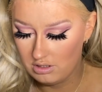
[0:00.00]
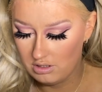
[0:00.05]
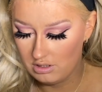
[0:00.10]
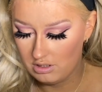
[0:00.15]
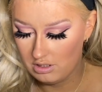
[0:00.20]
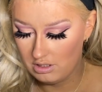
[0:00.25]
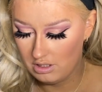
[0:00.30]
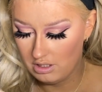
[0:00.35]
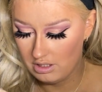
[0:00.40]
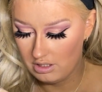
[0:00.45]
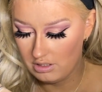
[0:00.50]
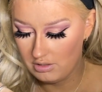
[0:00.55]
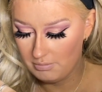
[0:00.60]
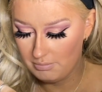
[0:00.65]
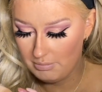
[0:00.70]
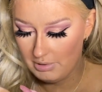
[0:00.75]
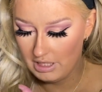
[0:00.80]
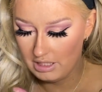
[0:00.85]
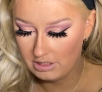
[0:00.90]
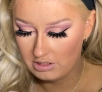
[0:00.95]
I
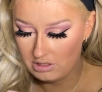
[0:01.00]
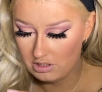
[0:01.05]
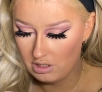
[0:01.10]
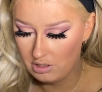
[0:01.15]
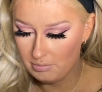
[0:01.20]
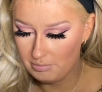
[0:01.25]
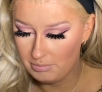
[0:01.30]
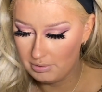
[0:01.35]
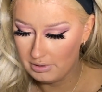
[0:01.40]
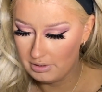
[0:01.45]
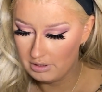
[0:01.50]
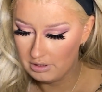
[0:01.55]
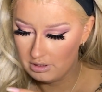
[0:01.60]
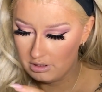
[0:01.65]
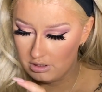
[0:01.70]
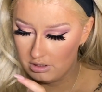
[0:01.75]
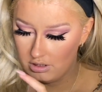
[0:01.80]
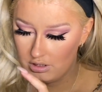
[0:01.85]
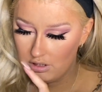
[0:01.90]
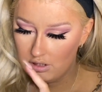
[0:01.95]
picked up
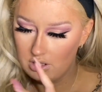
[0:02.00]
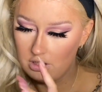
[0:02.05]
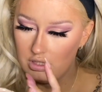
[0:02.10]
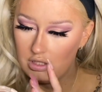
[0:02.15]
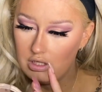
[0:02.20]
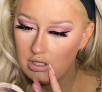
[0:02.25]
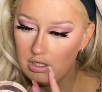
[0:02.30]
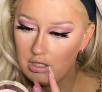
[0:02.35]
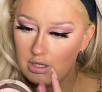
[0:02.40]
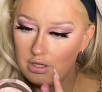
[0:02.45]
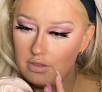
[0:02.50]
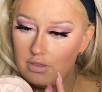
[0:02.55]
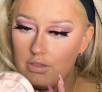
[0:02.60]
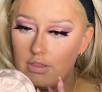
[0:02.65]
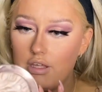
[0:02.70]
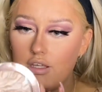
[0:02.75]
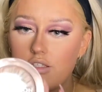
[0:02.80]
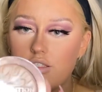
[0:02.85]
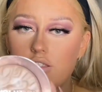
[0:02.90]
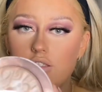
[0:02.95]

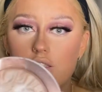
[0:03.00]
this